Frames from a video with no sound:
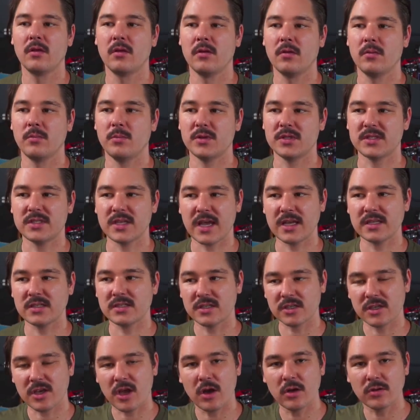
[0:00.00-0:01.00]
besides the
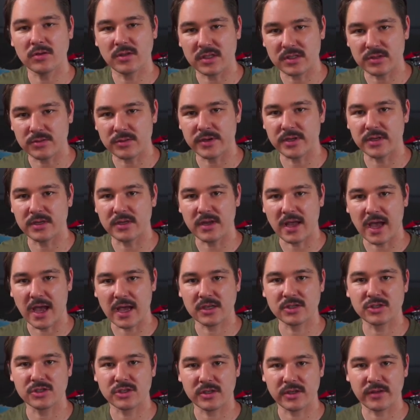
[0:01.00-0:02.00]
code that's written,
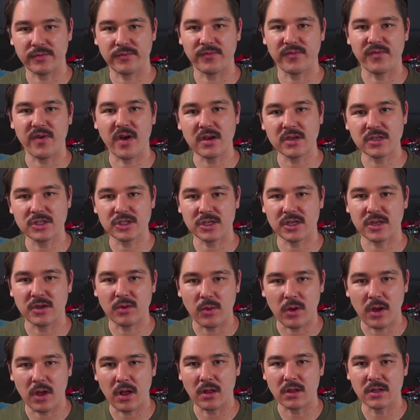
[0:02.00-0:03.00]
actually functioning
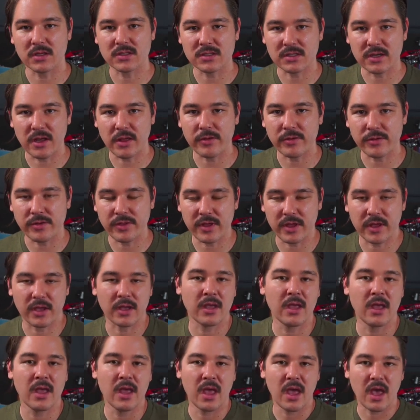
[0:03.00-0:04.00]
well is another thing.
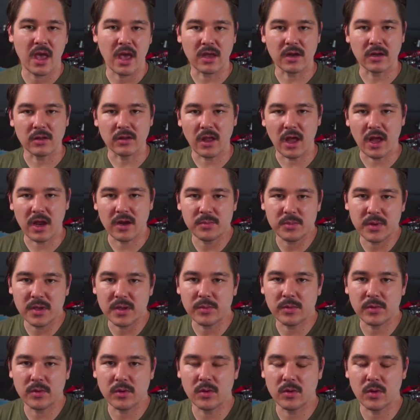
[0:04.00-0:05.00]
And a lot of
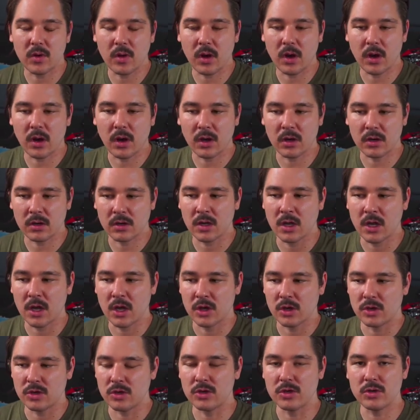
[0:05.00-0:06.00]
people who are
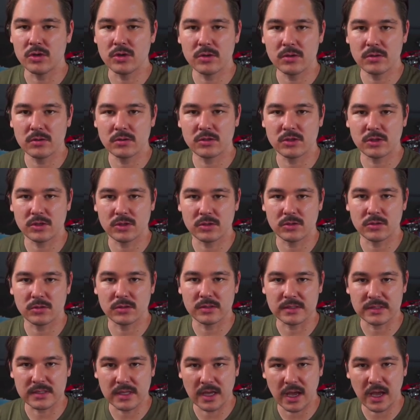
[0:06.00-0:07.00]
new to
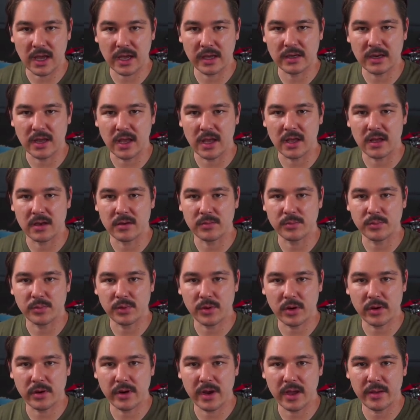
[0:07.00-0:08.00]
design and
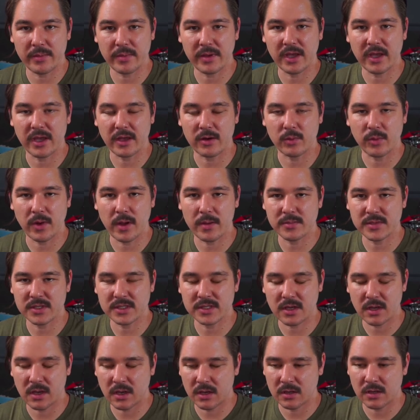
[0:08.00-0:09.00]
programming and web
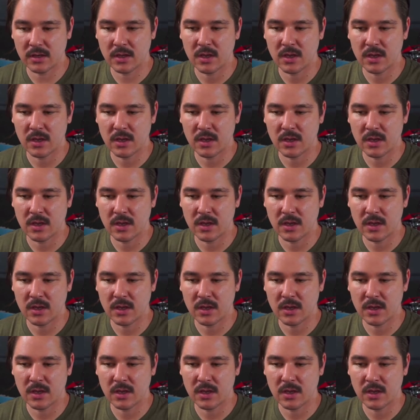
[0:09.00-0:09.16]
design,